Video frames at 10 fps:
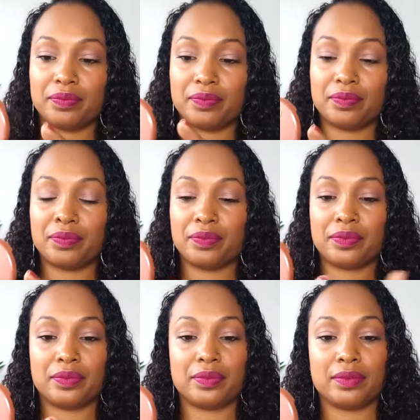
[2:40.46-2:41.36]

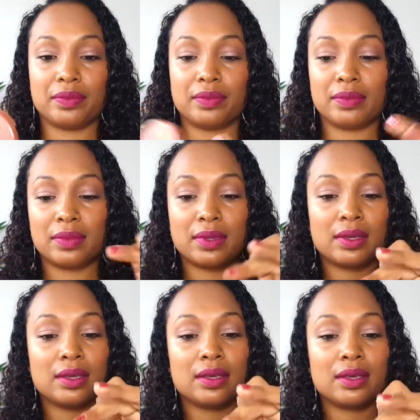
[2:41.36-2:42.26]

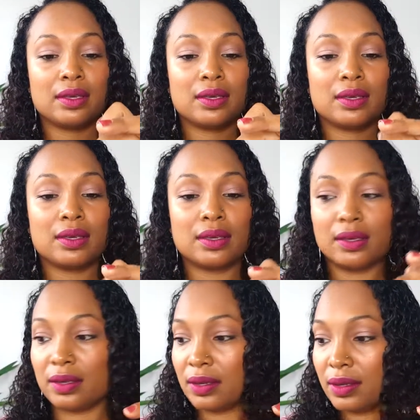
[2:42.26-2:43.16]

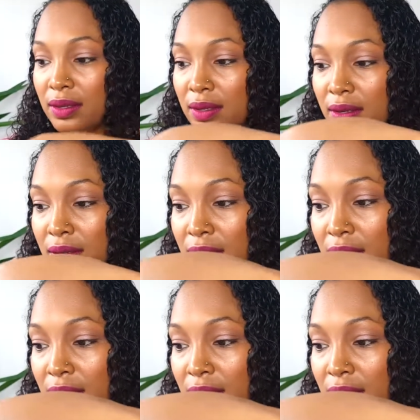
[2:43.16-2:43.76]
Nobody speaks.